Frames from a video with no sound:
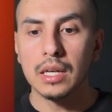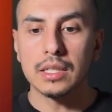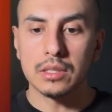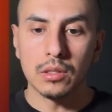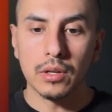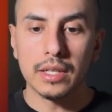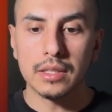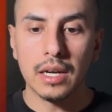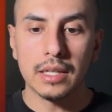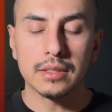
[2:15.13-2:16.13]
It's going to look at the
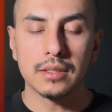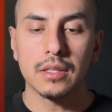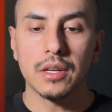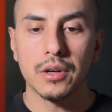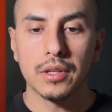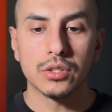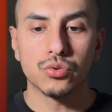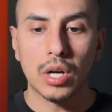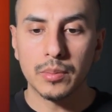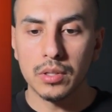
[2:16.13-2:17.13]
context in here that's
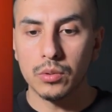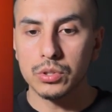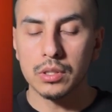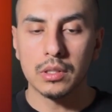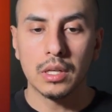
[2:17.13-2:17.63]
dropped in Notion.